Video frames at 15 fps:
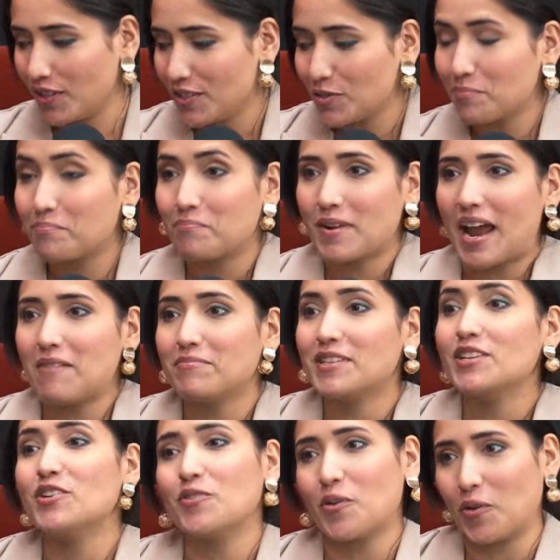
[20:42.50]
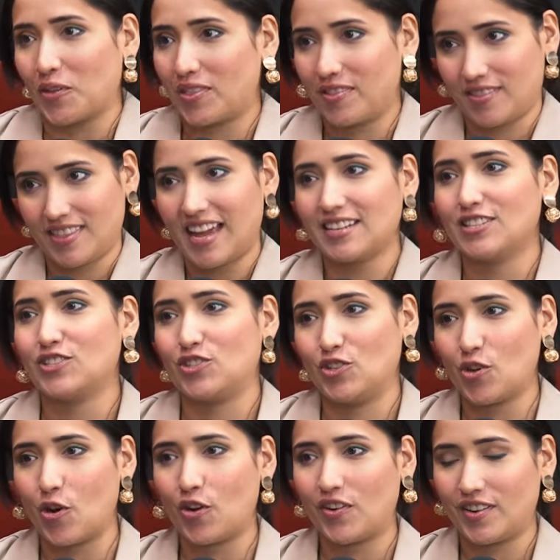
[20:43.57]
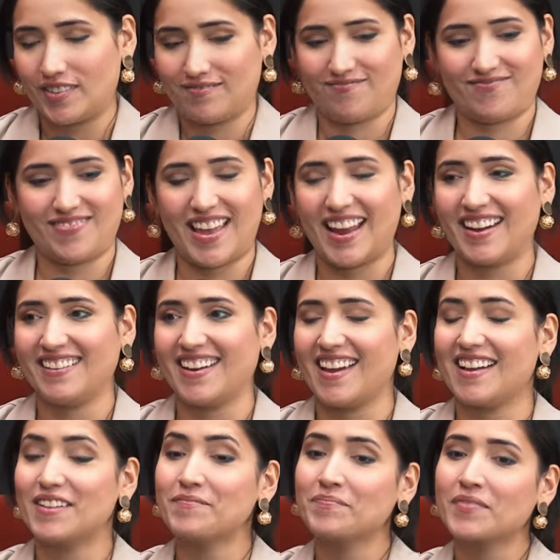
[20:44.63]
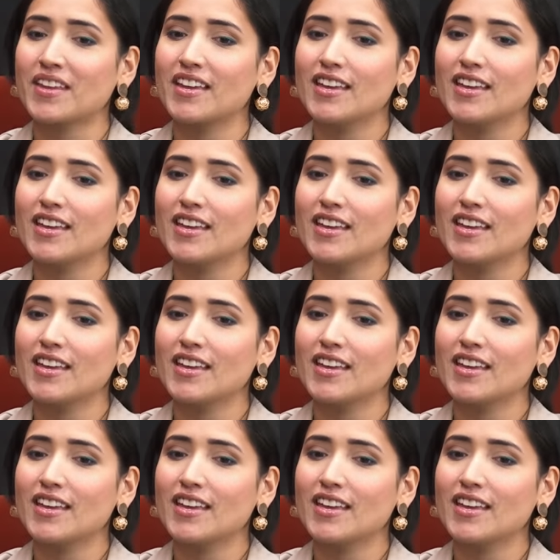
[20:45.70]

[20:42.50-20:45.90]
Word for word: into Brampton North. That is your area. Yeah.